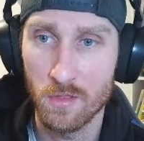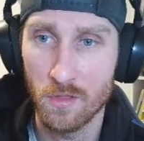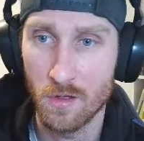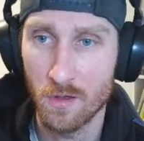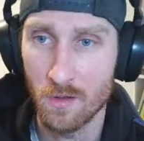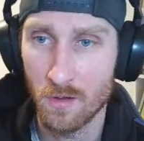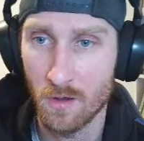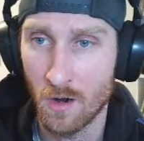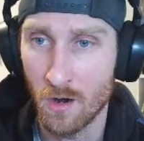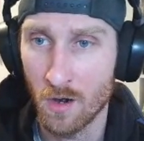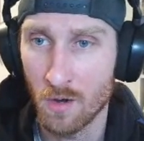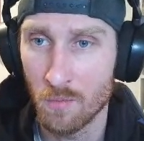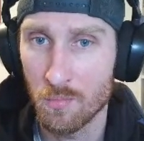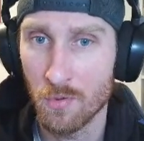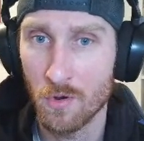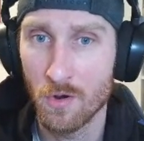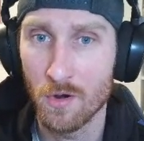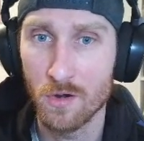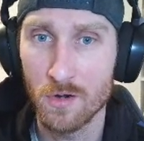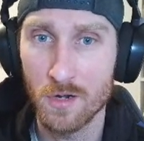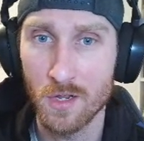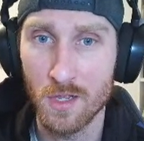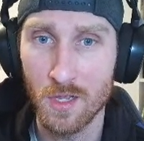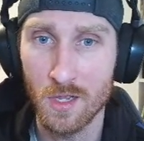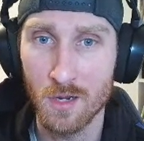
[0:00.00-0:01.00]
our
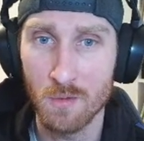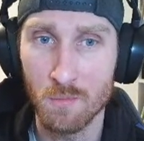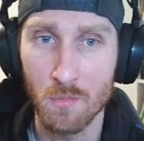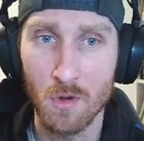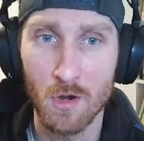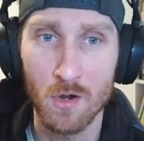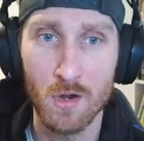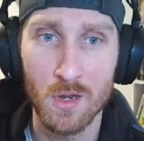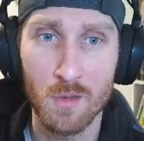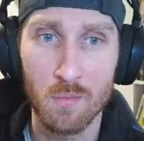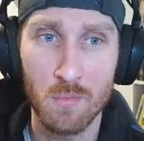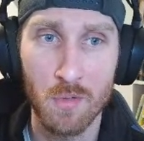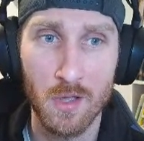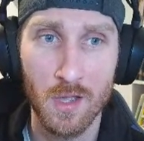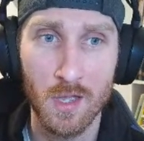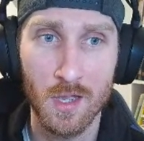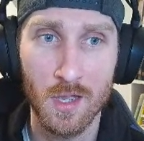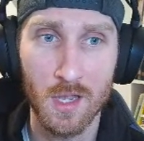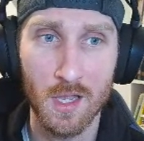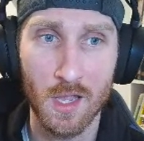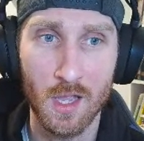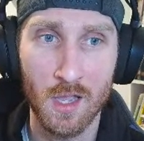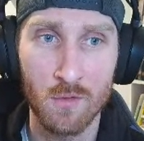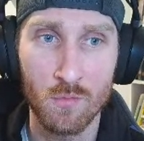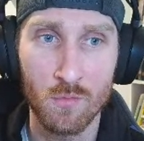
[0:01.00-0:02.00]
Purdy and Murray
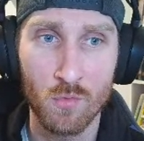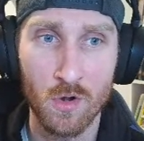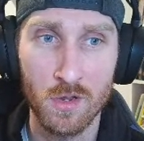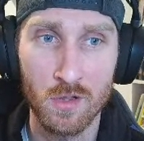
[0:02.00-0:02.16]
pick, and what are